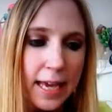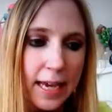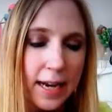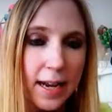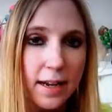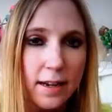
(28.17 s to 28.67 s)

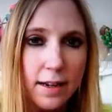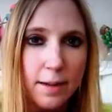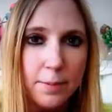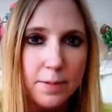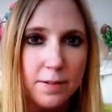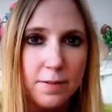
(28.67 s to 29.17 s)
and I got a
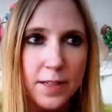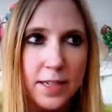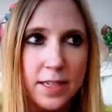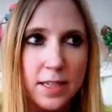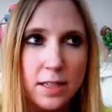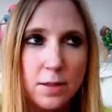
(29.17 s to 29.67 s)
couple of
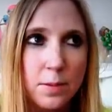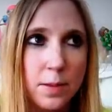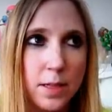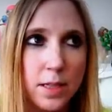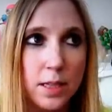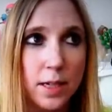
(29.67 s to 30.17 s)
things. This
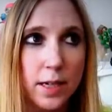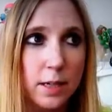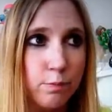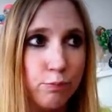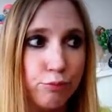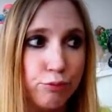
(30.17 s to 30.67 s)
was
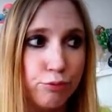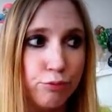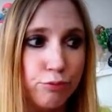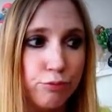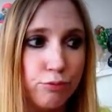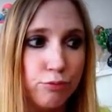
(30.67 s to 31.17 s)
like,
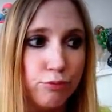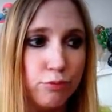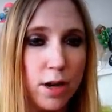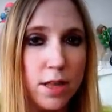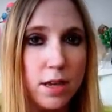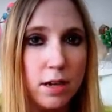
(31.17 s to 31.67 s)

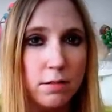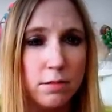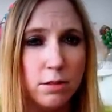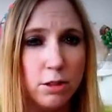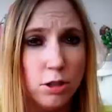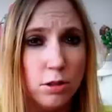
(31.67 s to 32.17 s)
I think
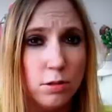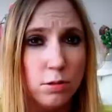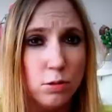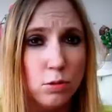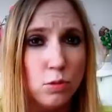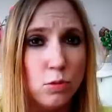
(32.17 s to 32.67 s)
on
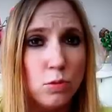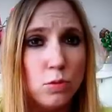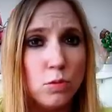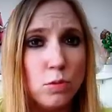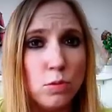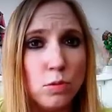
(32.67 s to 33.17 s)

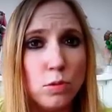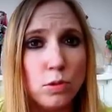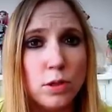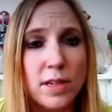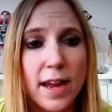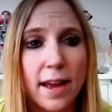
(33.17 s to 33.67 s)

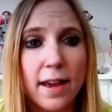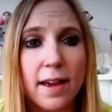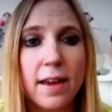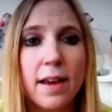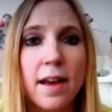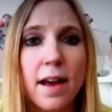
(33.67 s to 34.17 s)

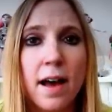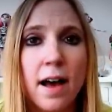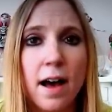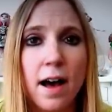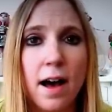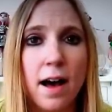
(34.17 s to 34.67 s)
Tuesday
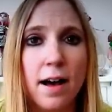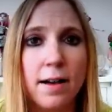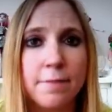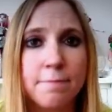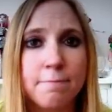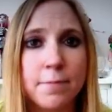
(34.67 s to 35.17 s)

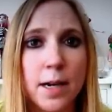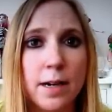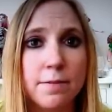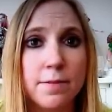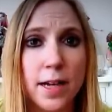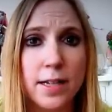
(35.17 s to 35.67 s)
um,
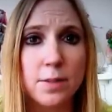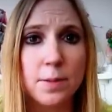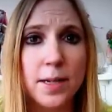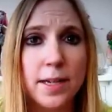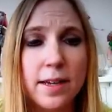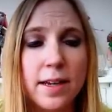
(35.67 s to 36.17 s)
of last
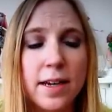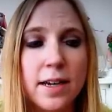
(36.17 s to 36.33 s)
week,